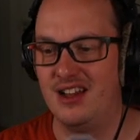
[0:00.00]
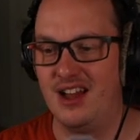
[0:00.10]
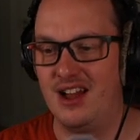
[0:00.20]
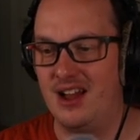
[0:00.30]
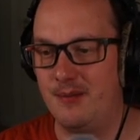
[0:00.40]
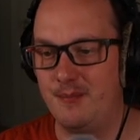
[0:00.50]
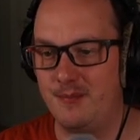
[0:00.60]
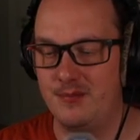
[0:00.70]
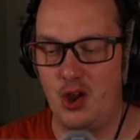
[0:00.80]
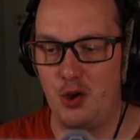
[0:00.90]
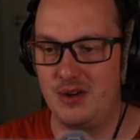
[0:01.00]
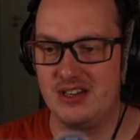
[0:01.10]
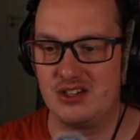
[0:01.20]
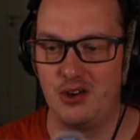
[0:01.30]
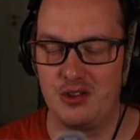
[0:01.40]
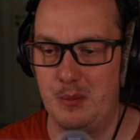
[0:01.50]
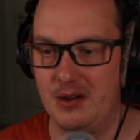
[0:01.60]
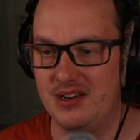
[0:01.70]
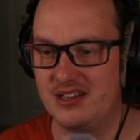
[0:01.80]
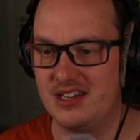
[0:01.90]
Um, nobody's got the
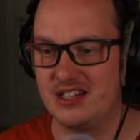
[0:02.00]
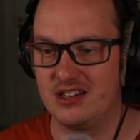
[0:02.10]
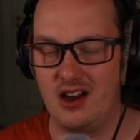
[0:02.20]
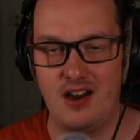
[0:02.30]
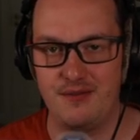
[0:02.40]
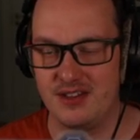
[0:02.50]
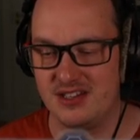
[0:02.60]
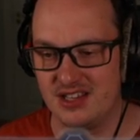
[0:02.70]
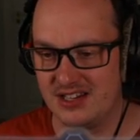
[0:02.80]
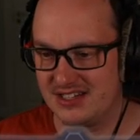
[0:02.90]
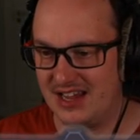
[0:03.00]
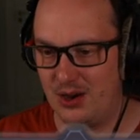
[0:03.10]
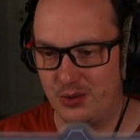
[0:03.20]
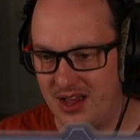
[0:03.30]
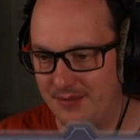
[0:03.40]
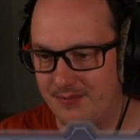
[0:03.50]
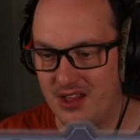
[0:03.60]
ability to carve these things down yet.